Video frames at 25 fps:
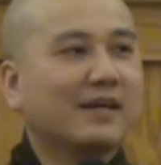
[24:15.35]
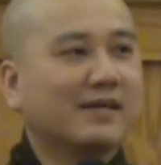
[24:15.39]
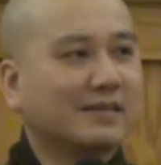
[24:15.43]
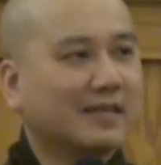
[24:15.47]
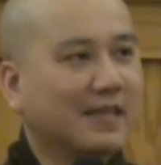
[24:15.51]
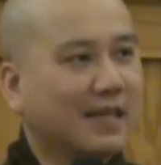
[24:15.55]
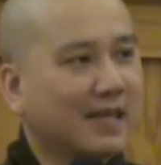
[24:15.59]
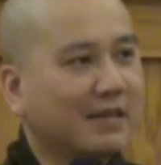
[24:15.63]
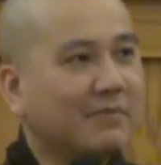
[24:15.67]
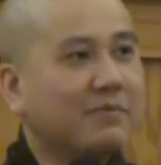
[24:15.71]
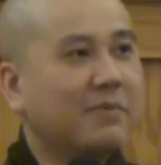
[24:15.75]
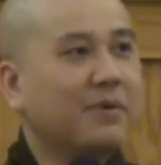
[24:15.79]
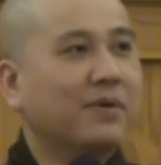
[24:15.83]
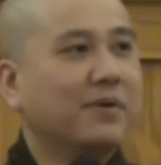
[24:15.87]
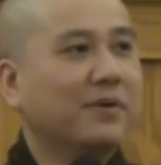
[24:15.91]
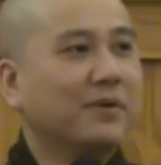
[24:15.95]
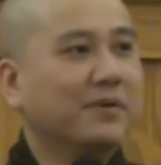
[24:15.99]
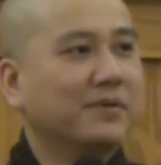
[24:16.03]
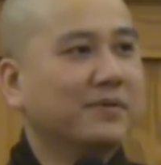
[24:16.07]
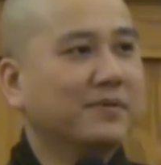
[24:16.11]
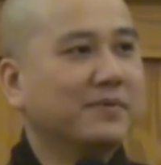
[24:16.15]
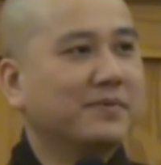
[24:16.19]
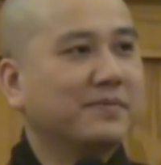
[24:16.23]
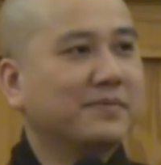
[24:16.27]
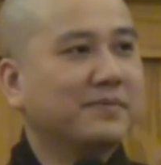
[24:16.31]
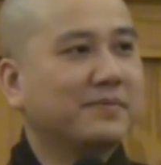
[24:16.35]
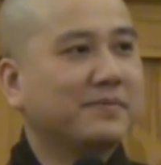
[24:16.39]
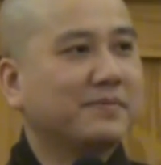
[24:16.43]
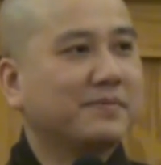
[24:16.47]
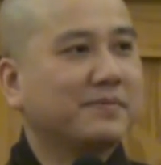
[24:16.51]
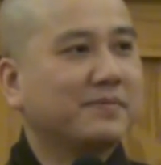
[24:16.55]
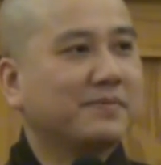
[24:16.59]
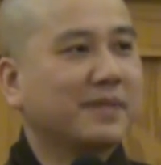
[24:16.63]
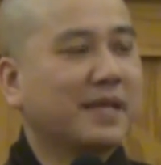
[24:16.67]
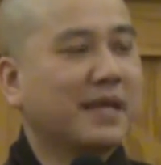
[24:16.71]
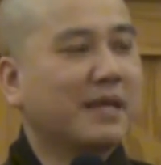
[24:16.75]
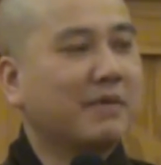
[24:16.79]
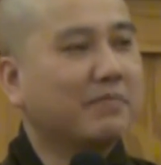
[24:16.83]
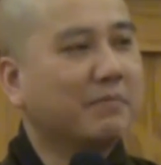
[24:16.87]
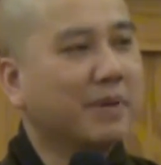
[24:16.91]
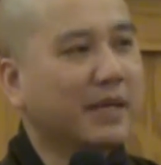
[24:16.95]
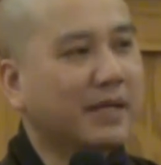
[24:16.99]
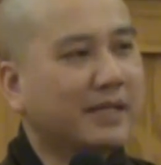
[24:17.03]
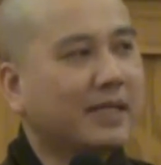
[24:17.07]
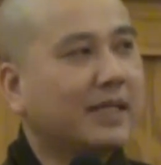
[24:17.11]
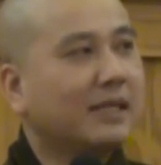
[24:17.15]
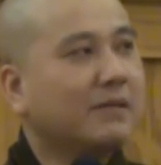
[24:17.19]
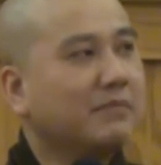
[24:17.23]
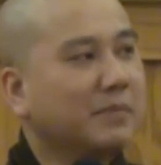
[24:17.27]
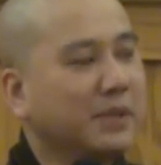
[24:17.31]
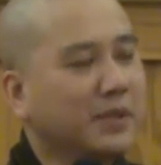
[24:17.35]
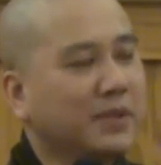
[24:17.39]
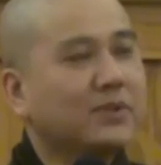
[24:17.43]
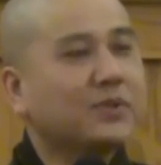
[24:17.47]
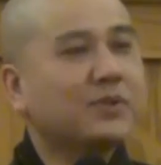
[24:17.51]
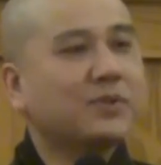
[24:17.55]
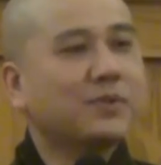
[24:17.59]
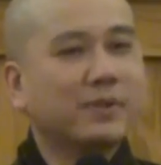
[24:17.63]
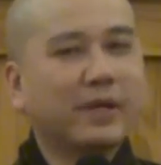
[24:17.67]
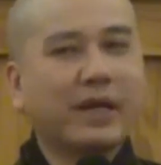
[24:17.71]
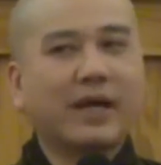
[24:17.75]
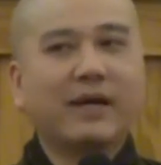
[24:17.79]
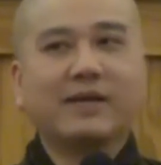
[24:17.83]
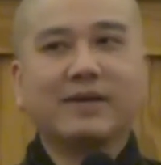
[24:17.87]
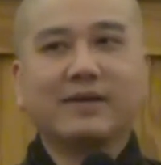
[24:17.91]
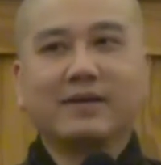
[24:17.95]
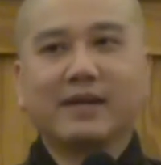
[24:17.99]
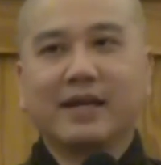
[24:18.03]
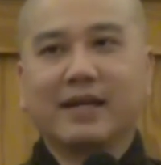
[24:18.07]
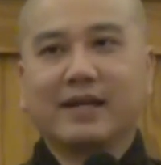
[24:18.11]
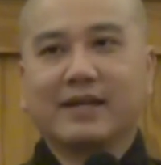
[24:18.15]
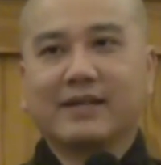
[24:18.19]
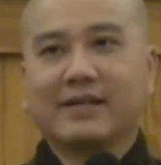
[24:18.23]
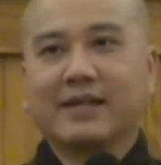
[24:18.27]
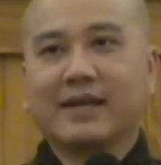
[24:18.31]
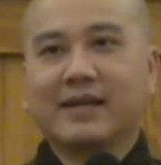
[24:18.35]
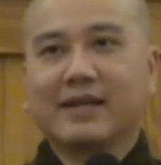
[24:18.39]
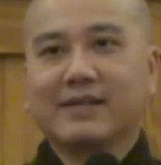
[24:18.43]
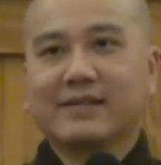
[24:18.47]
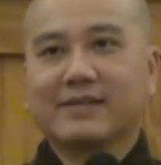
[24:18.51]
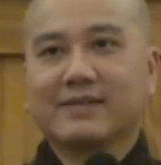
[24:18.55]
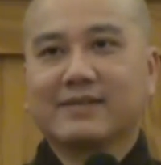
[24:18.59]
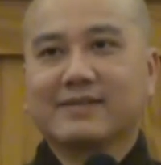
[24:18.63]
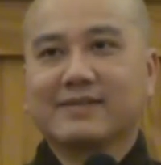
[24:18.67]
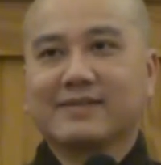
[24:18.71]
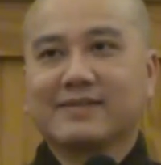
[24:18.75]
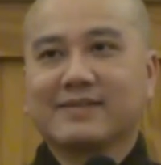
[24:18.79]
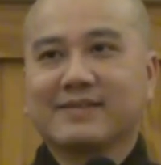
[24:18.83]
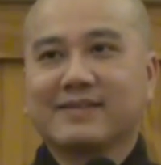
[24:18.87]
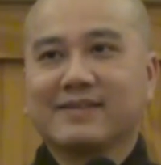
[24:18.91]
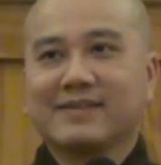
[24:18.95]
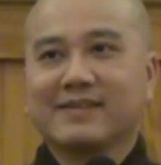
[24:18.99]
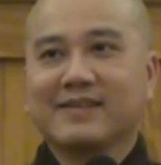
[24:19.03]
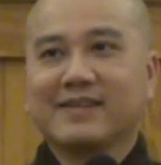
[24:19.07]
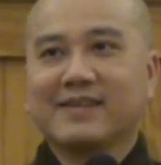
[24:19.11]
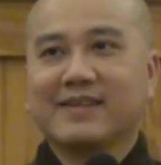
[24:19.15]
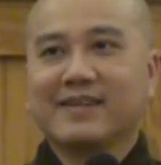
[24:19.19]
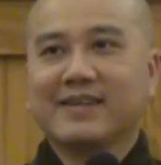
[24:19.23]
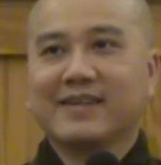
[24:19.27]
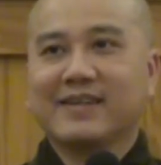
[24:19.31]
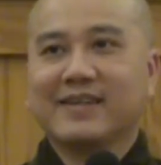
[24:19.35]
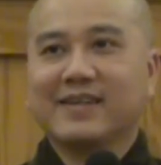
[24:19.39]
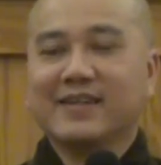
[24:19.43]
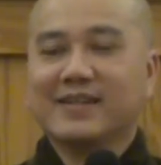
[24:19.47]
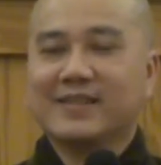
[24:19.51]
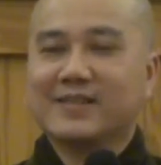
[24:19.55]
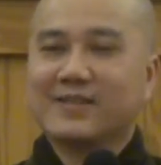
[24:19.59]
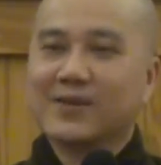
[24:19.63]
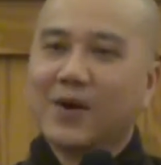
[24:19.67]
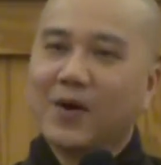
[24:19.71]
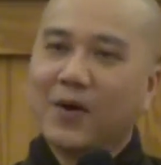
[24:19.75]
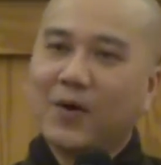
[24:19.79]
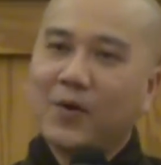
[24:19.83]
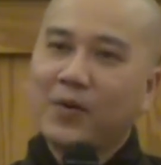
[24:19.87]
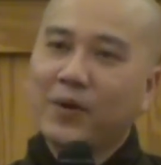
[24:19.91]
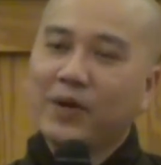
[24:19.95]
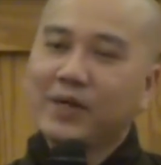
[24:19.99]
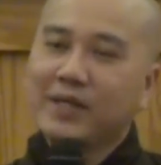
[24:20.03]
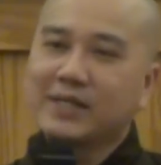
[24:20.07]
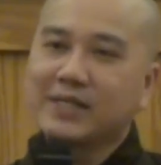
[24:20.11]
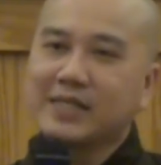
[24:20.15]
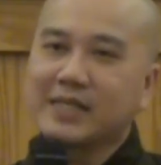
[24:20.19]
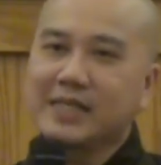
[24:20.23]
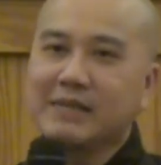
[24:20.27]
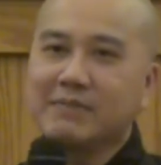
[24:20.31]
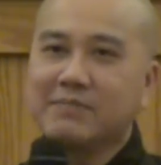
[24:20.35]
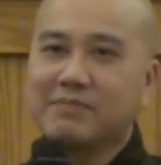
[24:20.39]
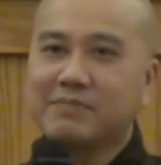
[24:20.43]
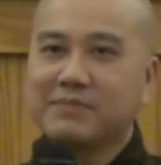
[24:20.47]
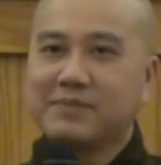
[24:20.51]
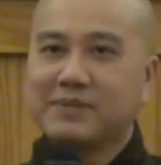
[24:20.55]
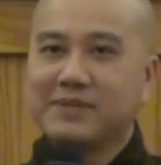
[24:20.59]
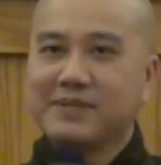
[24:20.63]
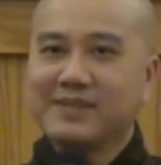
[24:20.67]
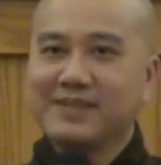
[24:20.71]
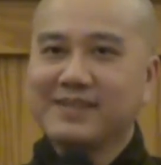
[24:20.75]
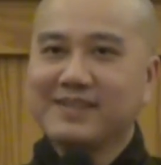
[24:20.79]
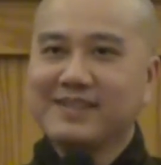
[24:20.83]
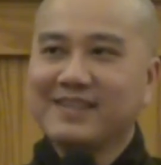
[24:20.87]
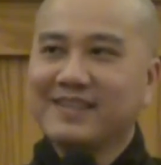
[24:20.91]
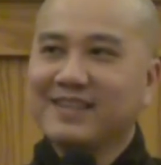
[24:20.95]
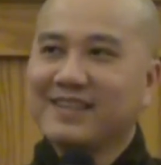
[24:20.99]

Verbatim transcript: a table and making meal together like that, it's always keep